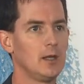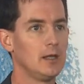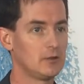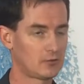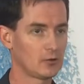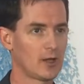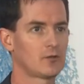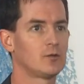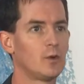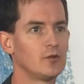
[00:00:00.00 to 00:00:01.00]
It still
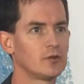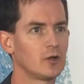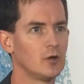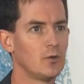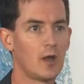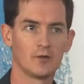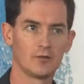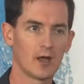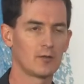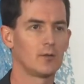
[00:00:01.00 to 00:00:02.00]
has some ways to go. It's
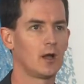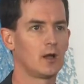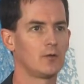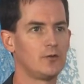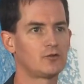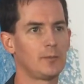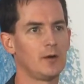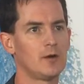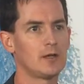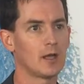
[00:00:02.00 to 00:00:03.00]
not feature
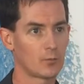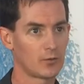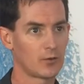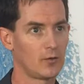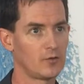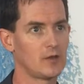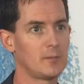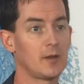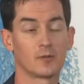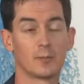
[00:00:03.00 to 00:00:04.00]
parity yet with all these
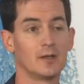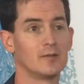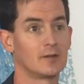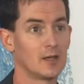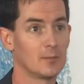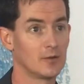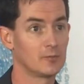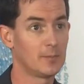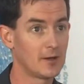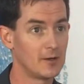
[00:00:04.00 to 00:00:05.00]
APIs, but it's getting
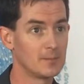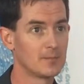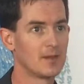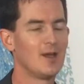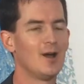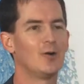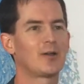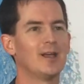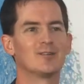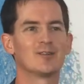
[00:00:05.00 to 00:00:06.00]
much better.
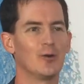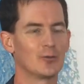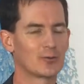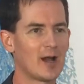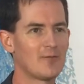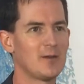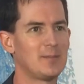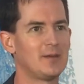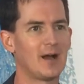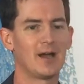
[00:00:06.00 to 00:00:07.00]
Okay, so the Graph
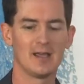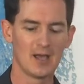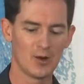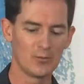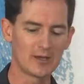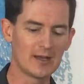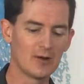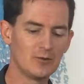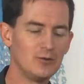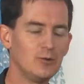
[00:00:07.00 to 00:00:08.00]
API, we can
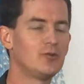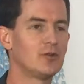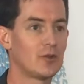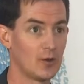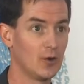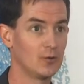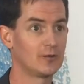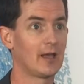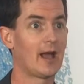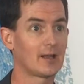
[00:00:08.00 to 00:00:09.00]
now use it though
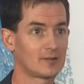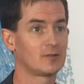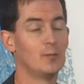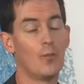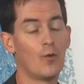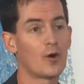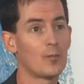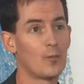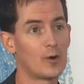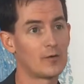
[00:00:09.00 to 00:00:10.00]
to access more
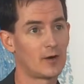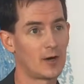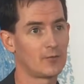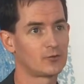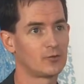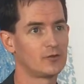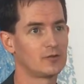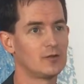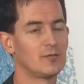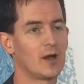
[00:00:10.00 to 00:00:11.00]
and more of Office
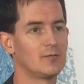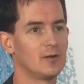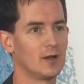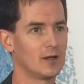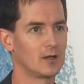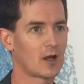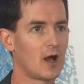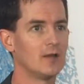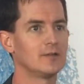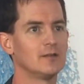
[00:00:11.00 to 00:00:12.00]
365
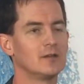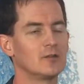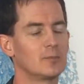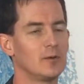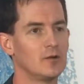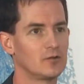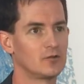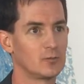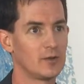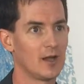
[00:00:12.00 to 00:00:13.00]
content and
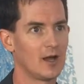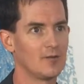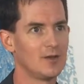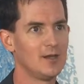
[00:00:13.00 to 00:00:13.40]
experiences that we have.